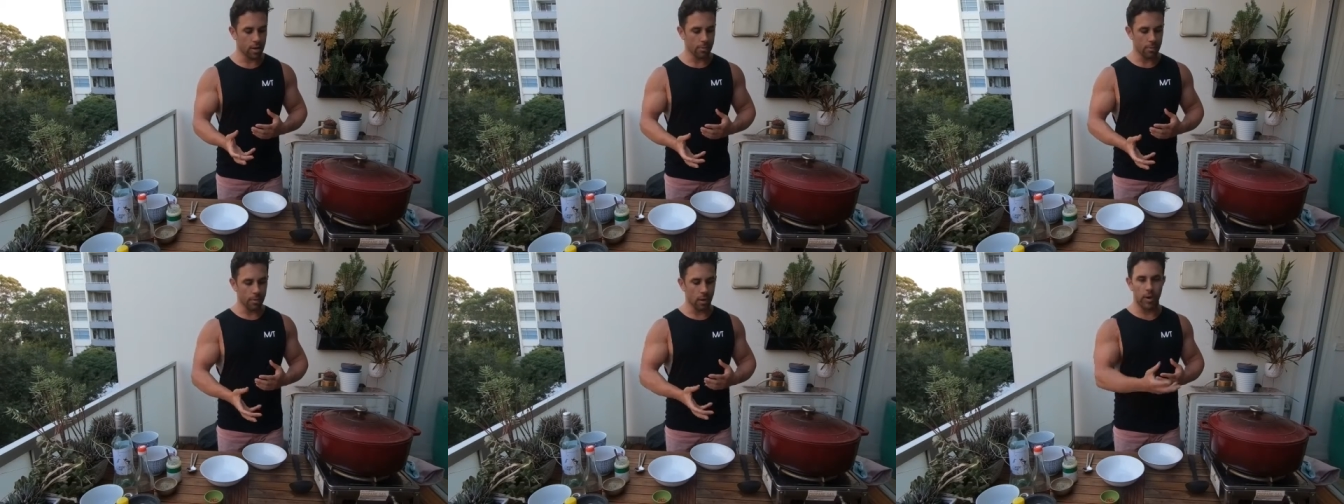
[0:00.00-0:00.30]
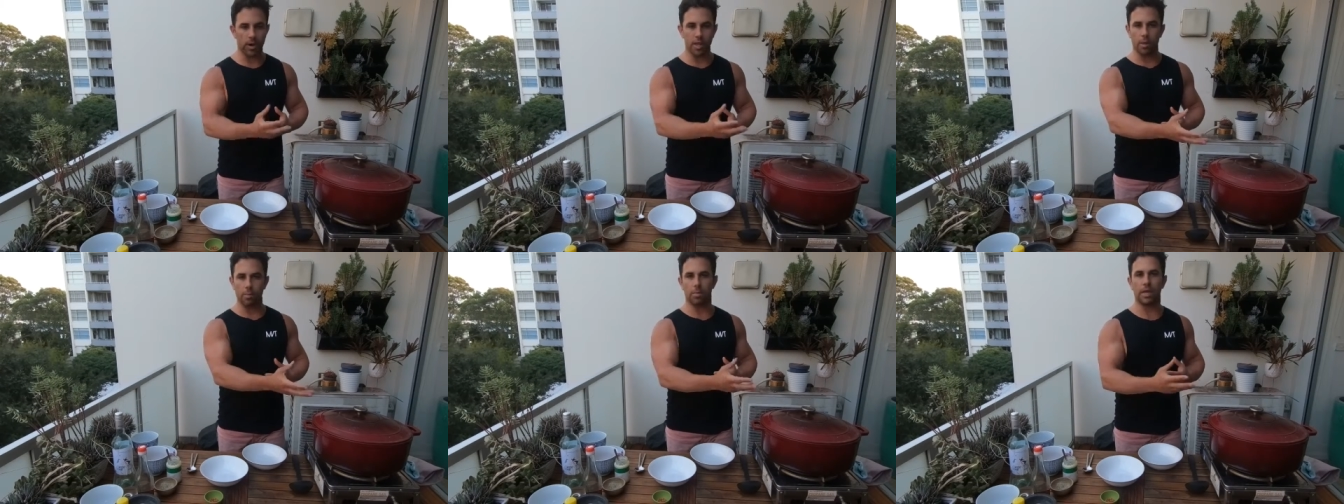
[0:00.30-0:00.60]
But
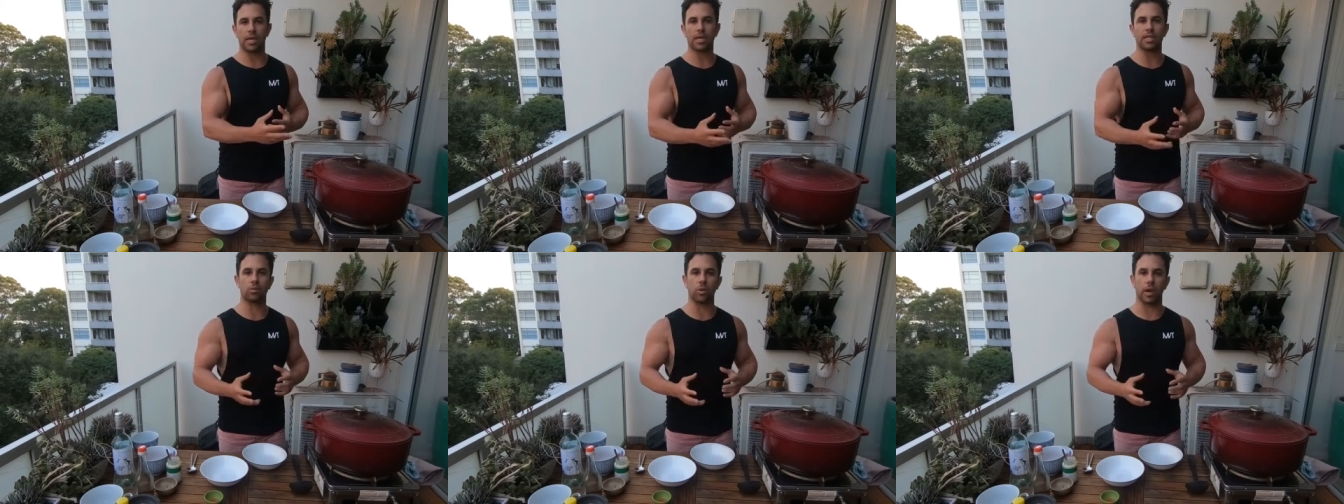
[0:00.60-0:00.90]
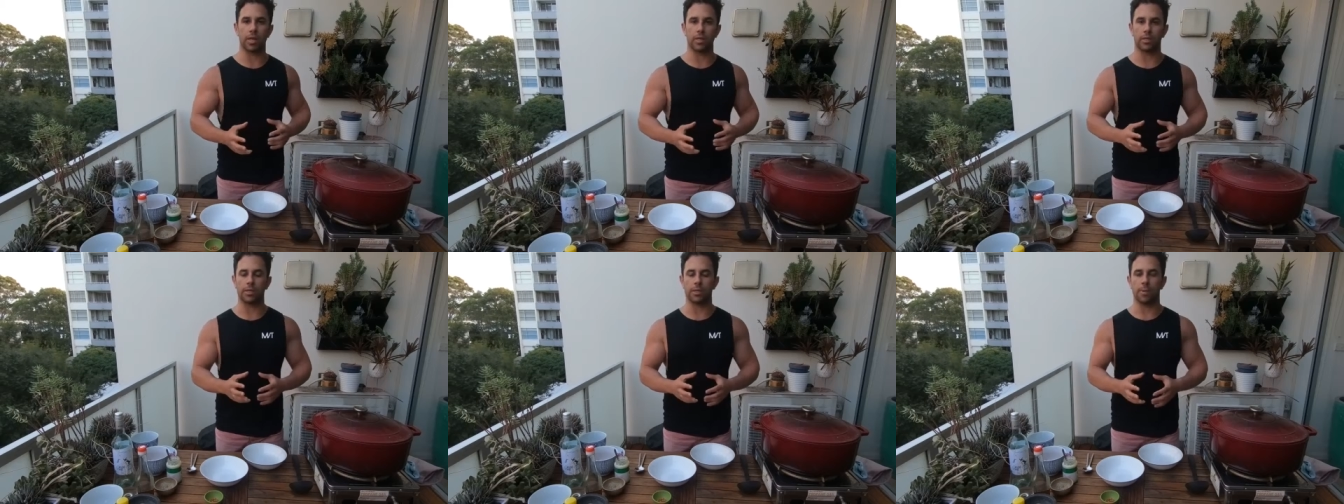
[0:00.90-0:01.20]
one of the biggest
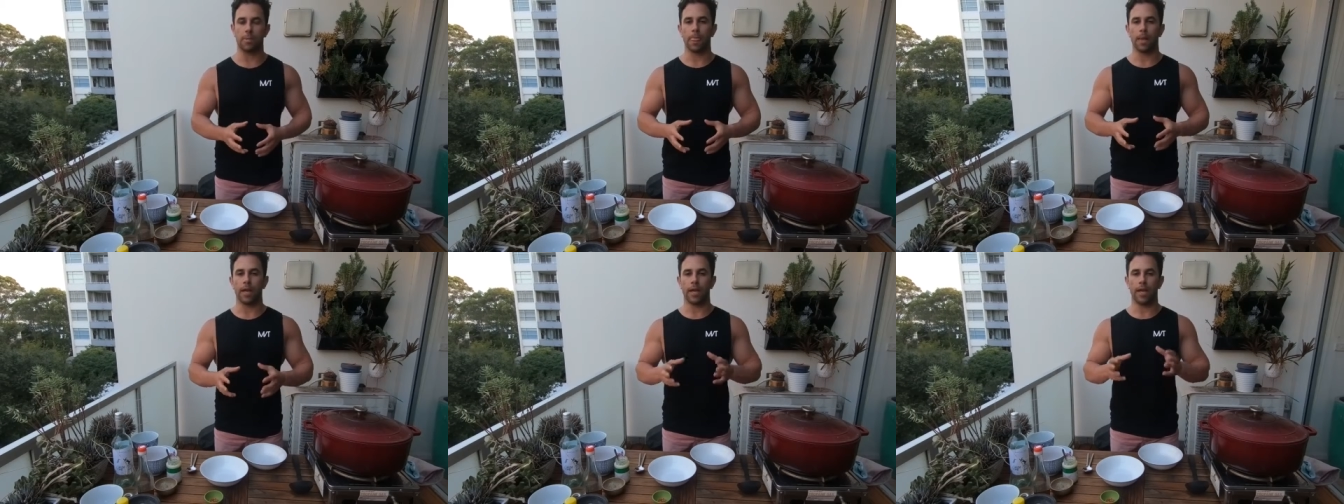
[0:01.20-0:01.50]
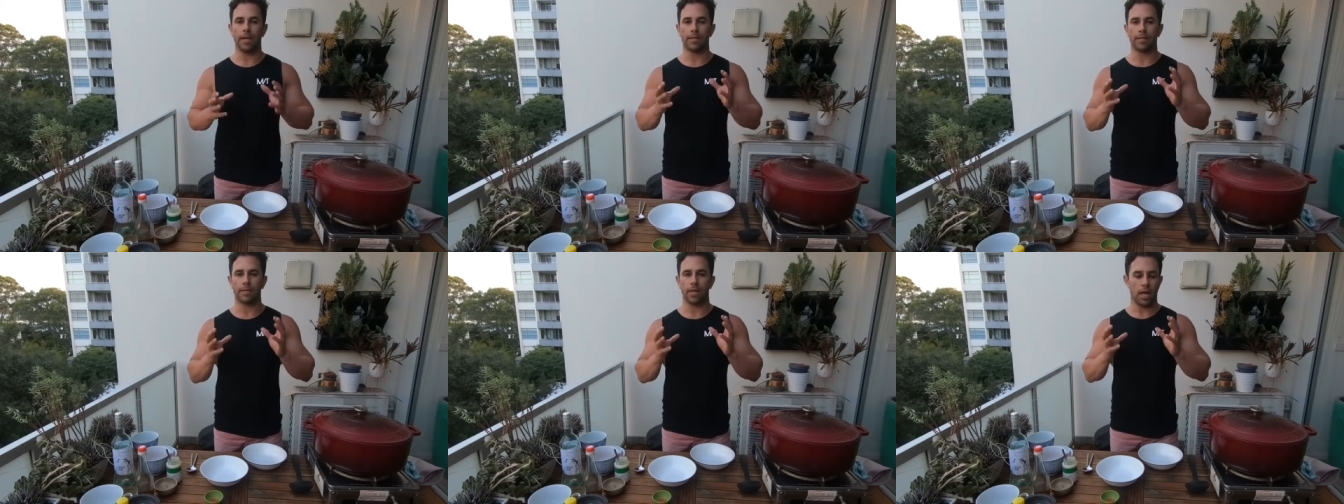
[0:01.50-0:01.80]
ones
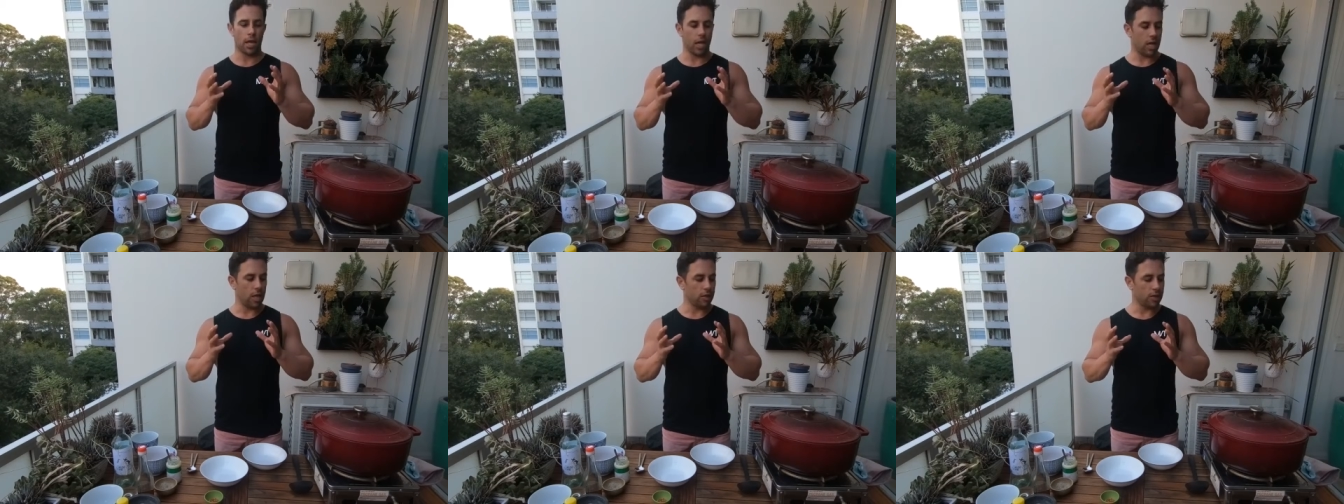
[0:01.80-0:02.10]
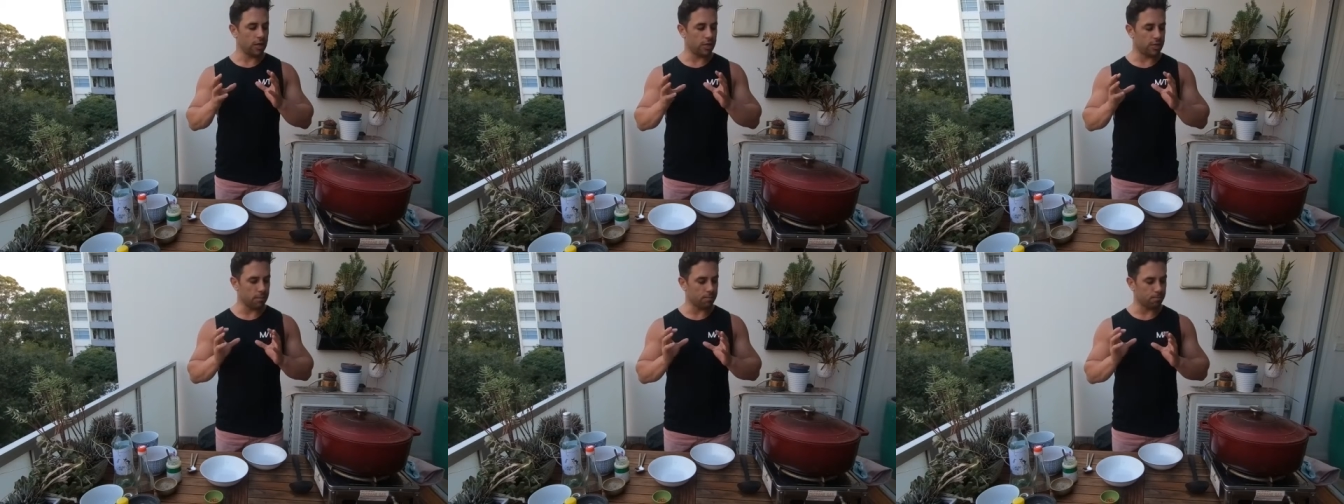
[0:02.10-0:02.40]
is
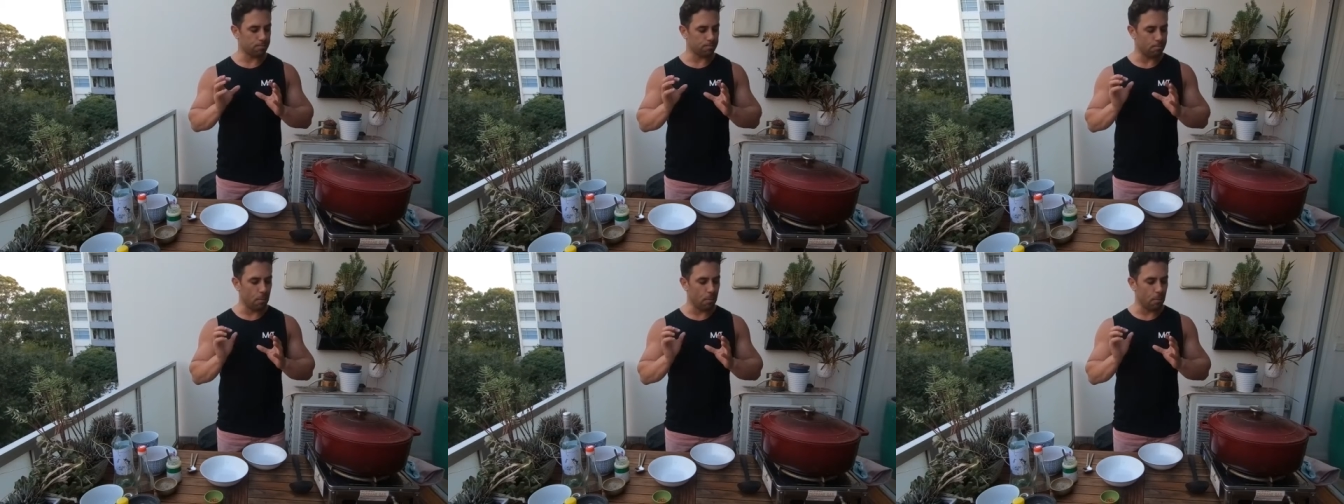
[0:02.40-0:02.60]
there's a